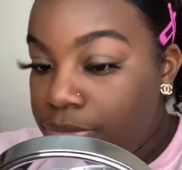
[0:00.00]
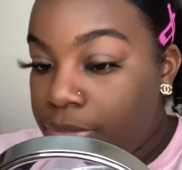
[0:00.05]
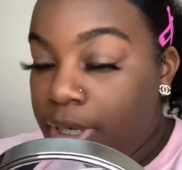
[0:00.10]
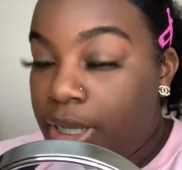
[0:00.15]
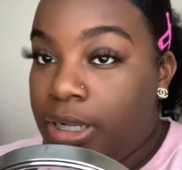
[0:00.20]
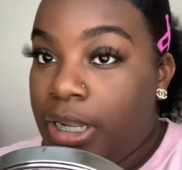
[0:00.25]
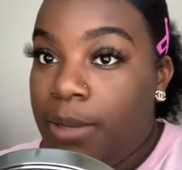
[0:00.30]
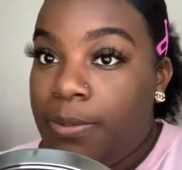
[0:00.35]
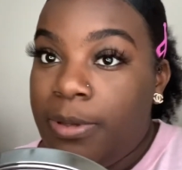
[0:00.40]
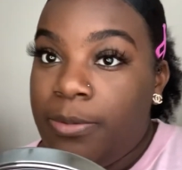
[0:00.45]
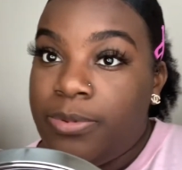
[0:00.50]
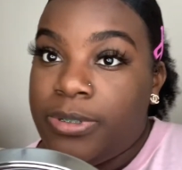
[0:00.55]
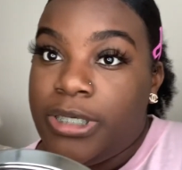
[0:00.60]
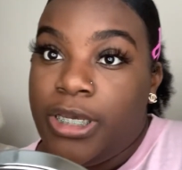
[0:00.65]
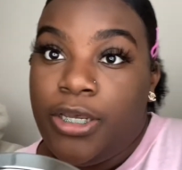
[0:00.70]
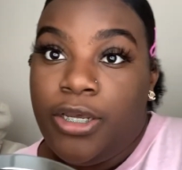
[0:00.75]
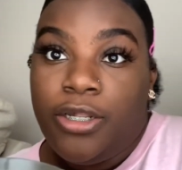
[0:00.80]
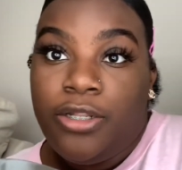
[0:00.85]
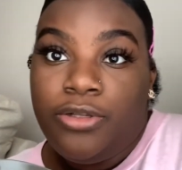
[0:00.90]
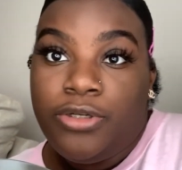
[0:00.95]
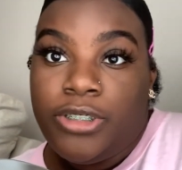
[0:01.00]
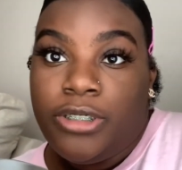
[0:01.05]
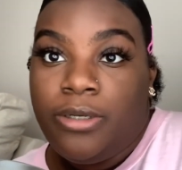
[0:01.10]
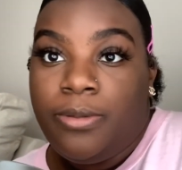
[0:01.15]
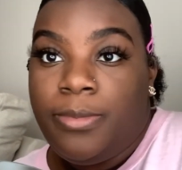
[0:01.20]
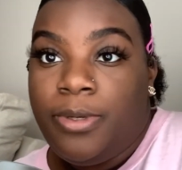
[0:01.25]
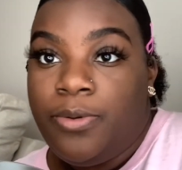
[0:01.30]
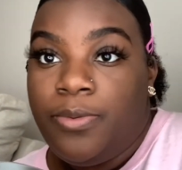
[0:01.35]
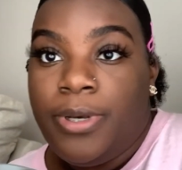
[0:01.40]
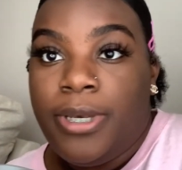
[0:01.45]
A lot of people say your glue
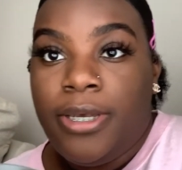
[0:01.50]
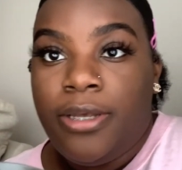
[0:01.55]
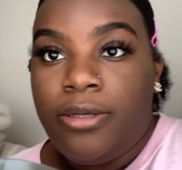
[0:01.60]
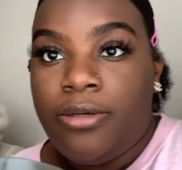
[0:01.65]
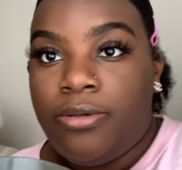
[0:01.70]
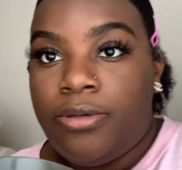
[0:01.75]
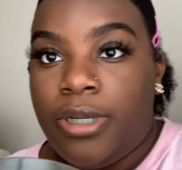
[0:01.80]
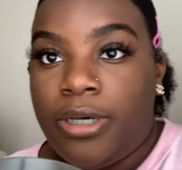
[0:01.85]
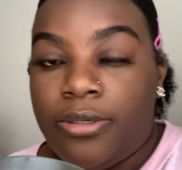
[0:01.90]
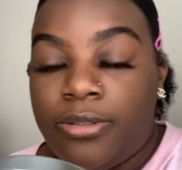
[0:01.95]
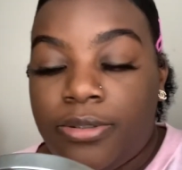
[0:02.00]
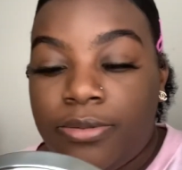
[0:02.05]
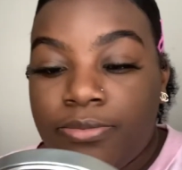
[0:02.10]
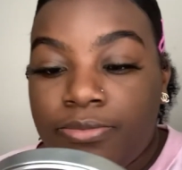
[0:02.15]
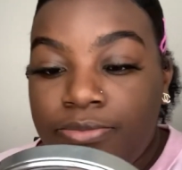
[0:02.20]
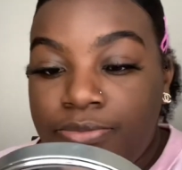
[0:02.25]
shouldn't be wet, who knows.